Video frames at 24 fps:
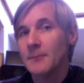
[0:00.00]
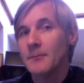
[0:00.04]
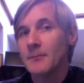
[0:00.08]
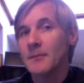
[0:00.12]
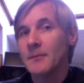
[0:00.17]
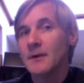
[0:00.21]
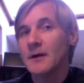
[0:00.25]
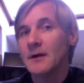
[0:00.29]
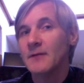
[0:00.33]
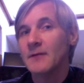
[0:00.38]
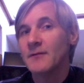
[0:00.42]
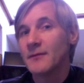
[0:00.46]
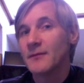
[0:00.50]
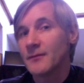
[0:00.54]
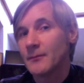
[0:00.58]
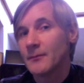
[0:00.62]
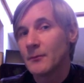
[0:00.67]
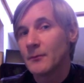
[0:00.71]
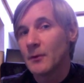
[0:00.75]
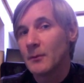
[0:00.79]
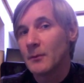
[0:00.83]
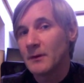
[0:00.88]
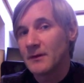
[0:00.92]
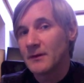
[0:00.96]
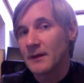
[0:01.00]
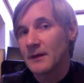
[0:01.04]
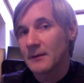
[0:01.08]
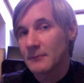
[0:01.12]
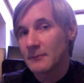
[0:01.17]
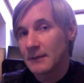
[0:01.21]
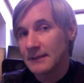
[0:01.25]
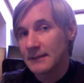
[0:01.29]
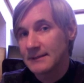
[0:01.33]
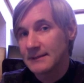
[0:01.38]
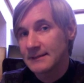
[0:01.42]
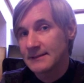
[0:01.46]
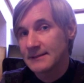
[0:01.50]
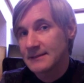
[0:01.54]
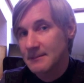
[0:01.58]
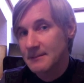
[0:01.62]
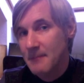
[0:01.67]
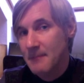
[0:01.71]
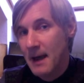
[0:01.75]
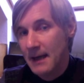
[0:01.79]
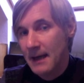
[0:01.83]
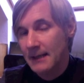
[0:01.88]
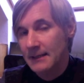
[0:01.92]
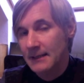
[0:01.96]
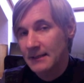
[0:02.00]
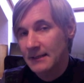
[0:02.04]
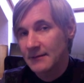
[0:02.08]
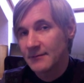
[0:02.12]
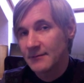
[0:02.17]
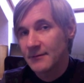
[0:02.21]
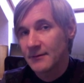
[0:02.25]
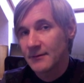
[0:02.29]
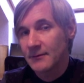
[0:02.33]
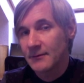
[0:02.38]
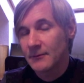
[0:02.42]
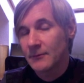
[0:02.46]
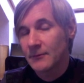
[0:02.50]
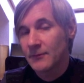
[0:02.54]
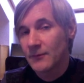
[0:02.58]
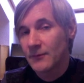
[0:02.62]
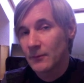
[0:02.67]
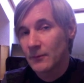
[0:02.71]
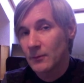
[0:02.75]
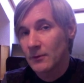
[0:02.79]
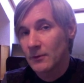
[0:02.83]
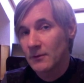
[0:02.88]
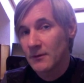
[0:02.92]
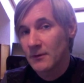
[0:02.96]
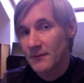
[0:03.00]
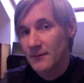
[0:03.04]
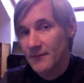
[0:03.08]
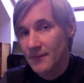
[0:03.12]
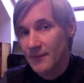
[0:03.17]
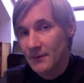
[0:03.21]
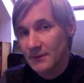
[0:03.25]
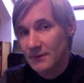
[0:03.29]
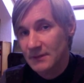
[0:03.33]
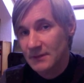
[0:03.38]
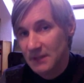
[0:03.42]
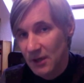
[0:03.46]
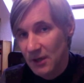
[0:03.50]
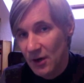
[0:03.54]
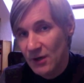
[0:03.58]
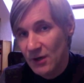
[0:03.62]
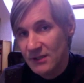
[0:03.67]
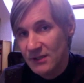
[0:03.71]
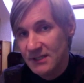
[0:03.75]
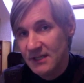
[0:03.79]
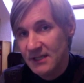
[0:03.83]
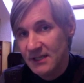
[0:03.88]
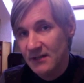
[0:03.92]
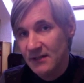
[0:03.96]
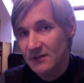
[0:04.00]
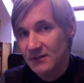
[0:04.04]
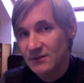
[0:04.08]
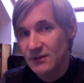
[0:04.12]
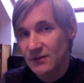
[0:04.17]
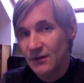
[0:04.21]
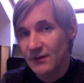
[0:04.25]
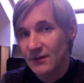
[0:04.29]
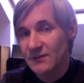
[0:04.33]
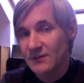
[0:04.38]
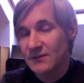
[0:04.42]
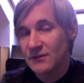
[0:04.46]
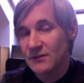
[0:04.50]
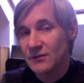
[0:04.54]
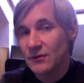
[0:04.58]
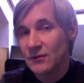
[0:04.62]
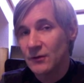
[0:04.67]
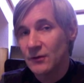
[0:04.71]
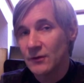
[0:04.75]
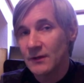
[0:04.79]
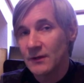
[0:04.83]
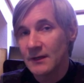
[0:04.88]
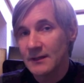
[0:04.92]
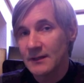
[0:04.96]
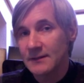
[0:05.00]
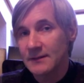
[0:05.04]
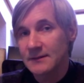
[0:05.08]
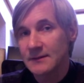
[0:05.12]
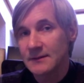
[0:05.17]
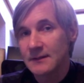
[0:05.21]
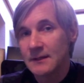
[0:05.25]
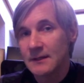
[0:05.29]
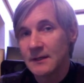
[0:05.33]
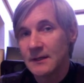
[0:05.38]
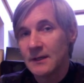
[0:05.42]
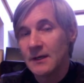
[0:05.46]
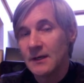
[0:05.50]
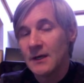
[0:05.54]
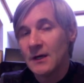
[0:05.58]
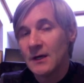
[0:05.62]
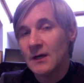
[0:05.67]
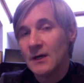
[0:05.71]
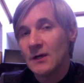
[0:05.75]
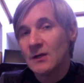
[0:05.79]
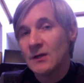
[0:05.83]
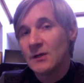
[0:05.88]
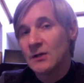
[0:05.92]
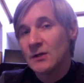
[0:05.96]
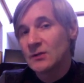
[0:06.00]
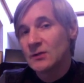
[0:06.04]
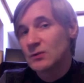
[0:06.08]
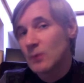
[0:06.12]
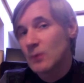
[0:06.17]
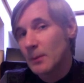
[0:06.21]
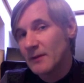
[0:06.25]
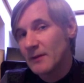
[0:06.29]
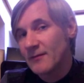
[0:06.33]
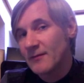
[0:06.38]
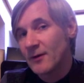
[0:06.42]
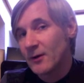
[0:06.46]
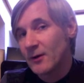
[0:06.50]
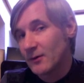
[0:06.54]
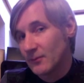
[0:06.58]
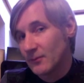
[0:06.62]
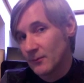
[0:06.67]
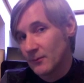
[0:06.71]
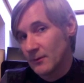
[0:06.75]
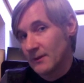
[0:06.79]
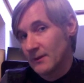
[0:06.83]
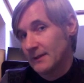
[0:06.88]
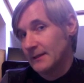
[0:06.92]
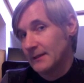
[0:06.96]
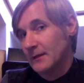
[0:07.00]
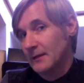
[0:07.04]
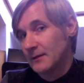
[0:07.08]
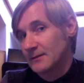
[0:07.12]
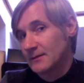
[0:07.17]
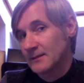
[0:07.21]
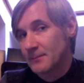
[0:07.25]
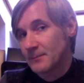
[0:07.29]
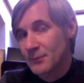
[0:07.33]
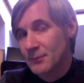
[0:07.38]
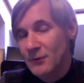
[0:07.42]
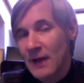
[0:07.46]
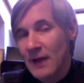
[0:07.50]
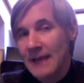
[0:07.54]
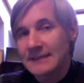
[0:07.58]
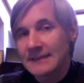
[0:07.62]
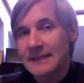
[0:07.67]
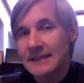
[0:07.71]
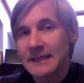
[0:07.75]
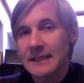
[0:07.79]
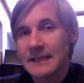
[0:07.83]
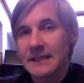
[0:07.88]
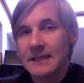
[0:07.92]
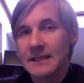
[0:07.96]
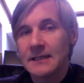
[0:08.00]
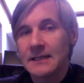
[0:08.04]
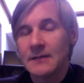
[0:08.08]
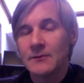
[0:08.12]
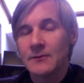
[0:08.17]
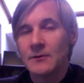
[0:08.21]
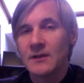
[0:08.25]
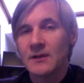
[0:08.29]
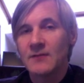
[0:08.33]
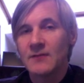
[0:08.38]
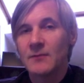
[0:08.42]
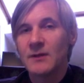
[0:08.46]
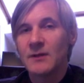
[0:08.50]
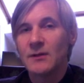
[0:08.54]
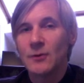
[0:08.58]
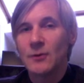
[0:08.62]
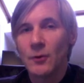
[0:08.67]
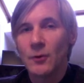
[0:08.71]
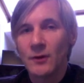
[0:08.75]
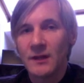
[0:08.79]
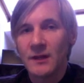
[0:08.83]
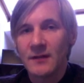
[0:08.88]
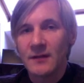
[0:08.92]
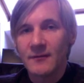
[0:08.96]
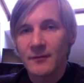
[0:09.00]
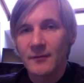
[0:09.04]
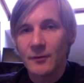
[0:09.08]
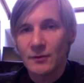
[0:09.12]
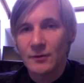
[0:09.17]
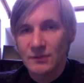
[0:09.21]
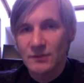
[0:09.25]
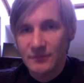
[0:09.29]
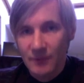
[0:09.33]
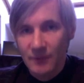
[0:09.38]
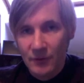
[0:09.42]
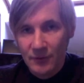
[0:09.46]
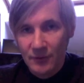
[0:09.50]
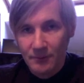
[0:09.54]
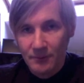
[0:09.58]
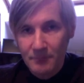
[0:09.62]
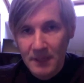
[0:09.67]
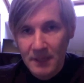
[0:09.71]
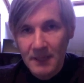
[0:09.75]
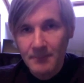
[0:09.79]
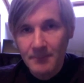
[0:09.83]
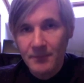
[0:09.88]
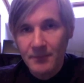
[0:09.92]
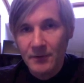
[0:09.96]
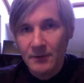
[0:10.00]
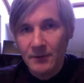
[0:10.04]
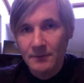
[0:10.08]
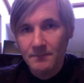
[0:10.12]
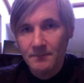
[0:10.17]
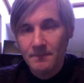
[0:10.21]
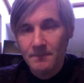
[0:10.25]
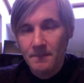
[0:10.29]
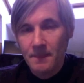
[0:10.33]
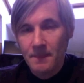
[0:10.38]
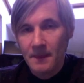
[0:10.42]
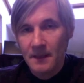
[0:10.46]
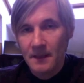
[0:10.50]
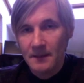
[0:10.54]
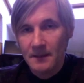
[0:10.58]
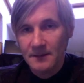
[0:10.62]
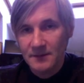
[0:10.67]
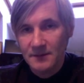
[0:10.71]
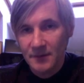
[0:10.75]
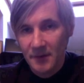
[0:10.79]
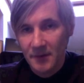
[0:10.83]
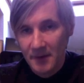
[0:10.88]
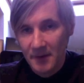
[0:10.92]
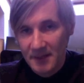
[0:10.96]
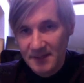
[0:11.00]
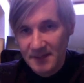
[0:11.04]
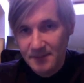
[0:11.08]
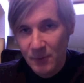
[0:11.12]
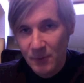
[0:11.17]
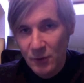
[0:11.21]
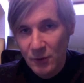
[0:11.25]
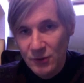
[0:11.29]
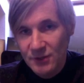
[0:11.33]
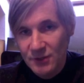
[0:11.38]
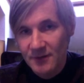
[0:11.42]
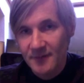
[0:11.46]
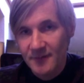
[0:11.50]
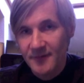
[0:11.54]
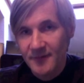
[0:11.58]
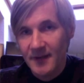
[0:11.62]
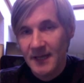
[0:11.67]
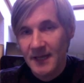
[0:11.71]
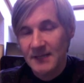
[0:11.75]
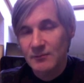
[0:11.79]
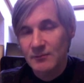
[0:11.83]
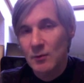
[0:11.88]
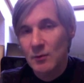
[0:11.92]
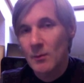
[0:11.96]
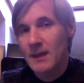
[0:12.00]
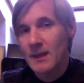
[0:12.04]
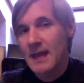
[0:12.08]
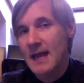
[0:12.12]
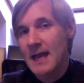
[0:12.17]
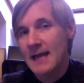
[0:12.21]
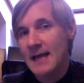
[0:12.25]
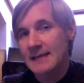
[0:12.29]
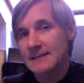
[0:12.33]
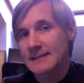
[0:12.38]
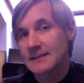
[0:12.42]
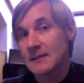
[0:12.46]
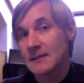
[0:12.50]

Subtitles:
And what we think really systematically for one of the first large-scale studies to do this. So what we found, not surprisingly, given we know the influence of other people and sort of the exposure effect, when we asked